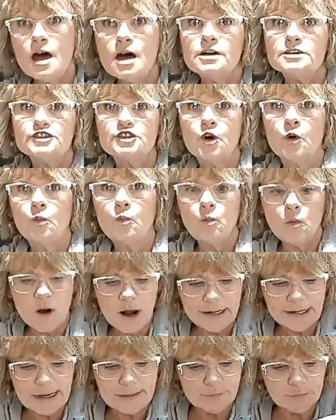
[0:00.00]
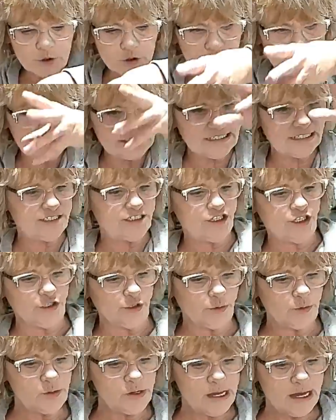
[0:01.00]
So what I'm going to
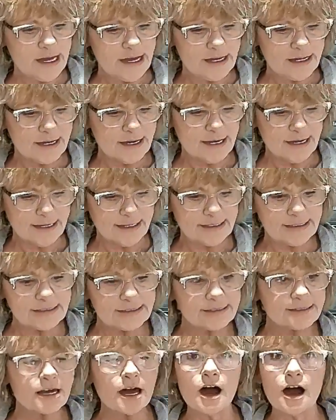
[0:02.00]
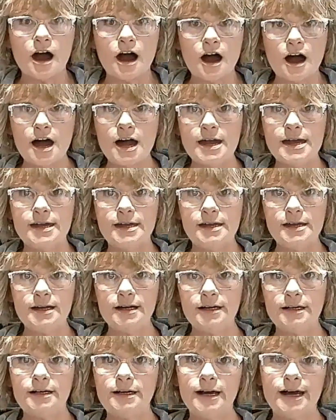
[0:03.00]
do is I
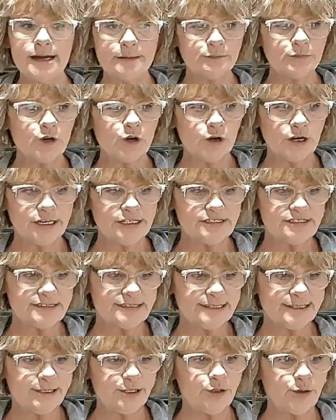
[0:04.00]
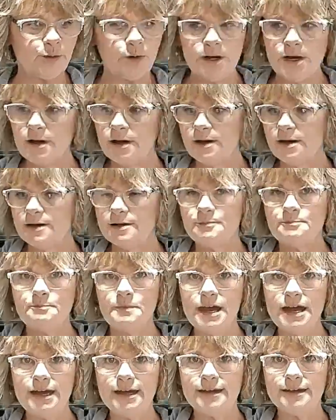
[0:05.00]
am going to
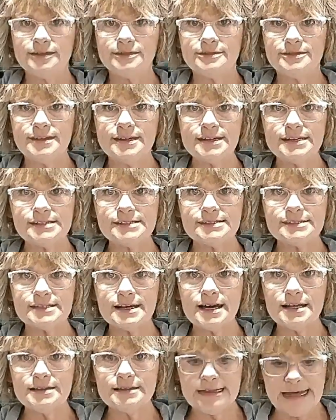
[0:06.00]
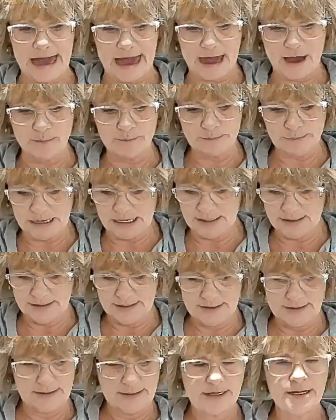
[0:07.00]
make this a lamp,
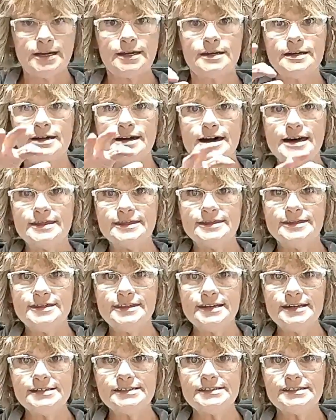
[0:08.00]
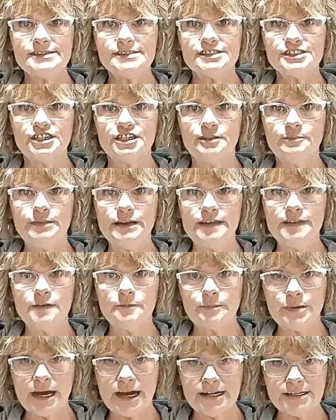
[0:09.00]
and this is going to be the
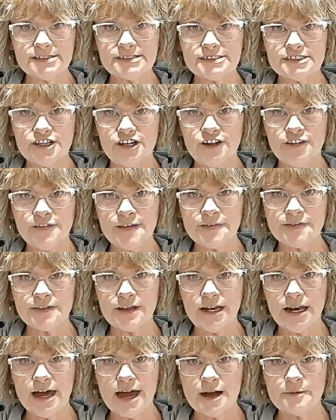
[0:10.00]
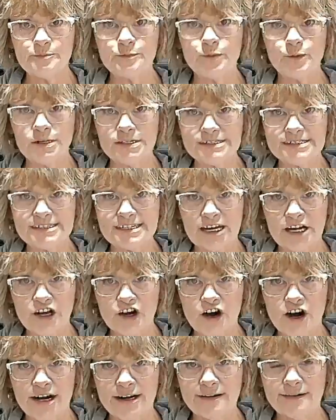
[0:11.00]
pedestal that the lamp will sit
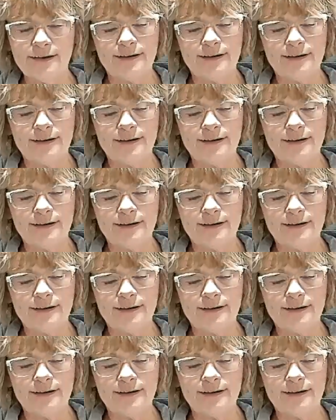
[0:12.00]
on.